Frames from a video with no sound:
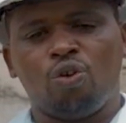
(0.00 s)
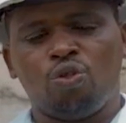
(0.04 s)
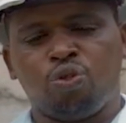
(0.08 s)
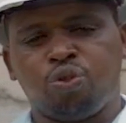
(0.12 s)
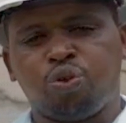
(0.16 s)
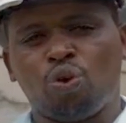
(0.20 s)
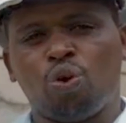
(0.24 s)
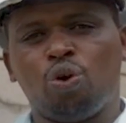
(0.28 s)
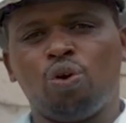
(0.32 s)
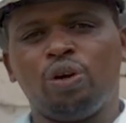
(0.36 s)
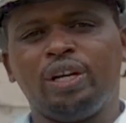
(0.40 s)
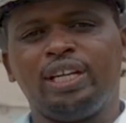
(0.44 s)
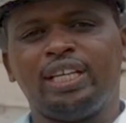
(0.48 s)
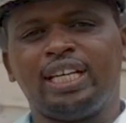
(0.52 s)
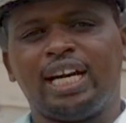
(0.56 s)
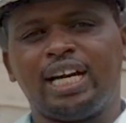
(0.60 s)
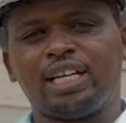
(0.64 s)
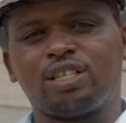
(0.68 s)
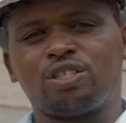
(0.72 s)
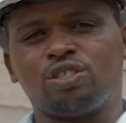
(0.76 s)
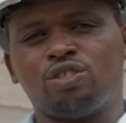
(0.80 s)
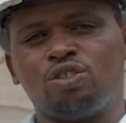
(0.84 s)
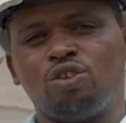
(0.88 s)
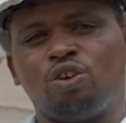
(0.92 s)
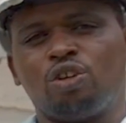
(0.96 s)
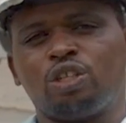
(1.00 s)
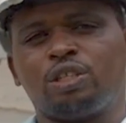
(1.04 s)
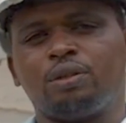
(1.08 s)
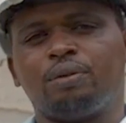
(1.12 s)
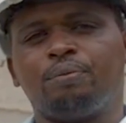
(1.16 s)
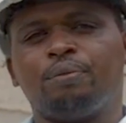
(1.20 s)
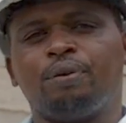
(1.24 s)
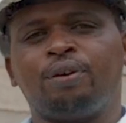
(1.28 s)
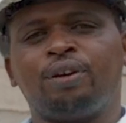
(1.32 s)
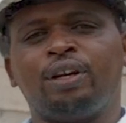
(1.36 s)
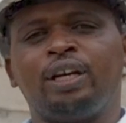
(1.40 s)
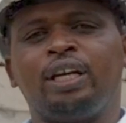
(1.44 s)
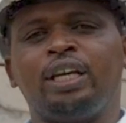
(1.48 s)
though it has not
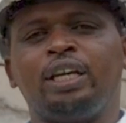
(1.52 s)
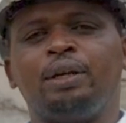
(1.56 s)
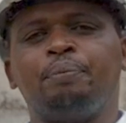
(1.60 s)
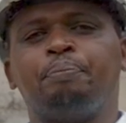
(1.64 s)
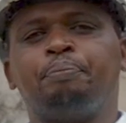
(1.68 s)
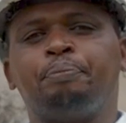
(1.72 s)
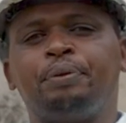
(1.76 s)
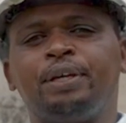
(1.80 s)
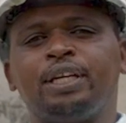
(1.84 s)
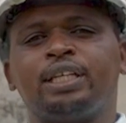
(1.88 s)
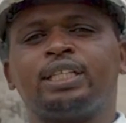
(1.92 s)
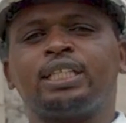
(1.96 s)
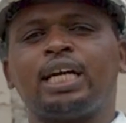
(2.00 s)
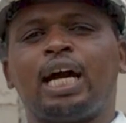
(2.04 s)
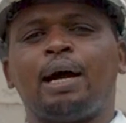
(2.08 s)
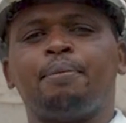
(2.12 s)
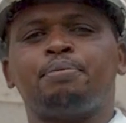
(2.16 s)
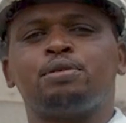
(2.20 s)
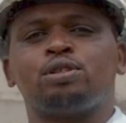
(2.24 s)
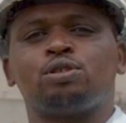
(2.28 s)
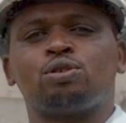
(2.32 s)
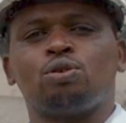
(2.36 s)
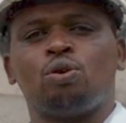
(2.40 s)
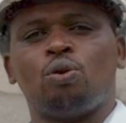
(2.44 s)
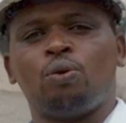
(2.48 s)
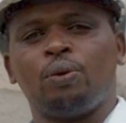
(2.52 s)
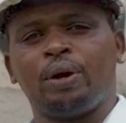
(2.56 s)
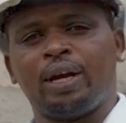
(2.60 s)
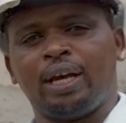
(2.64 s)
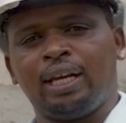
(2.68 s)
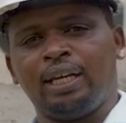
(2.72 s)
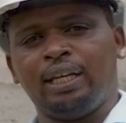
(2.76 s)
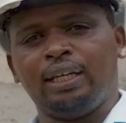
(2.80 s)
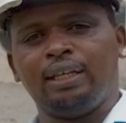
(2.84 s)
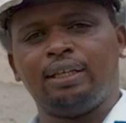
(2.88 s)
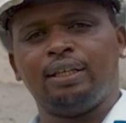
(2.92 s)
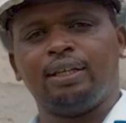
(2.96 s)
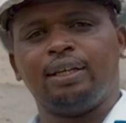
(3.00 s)
really picked up so
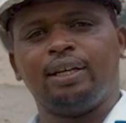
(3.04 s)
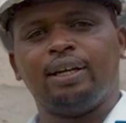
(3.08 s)
well,